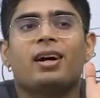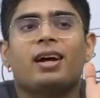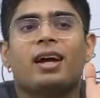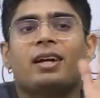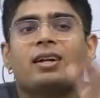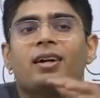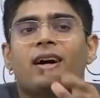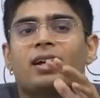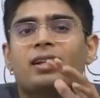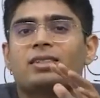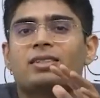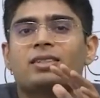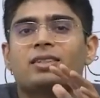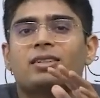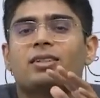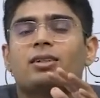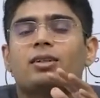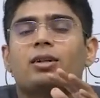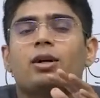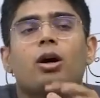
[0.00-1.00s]
an
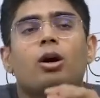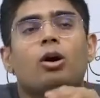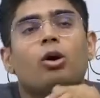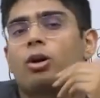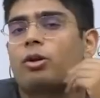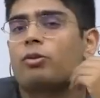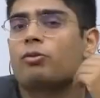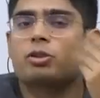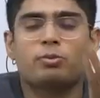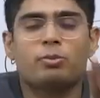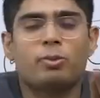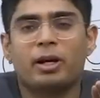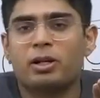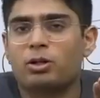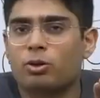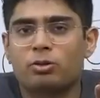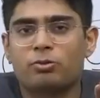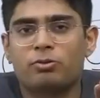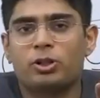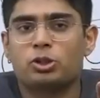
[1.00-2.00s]
answer, okay, which might
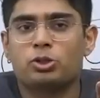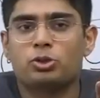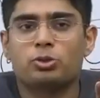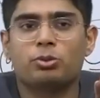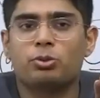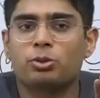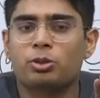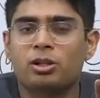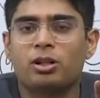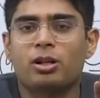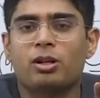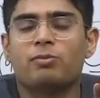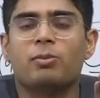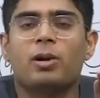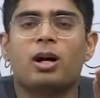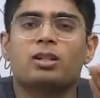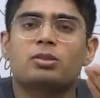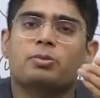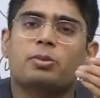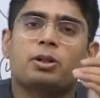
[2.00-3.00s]
not fetch you good enough
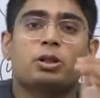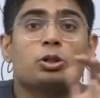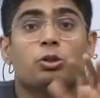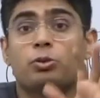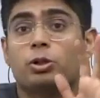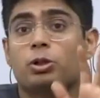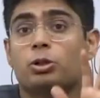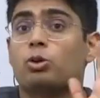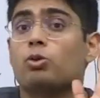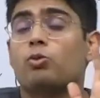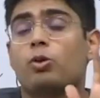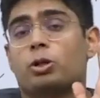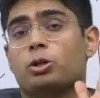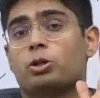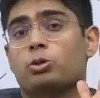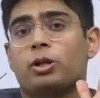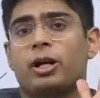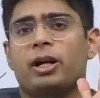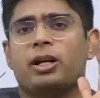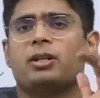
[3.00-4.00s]
marks, but you would know what
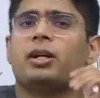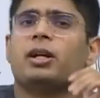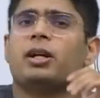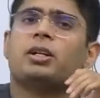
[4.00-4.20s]
to write.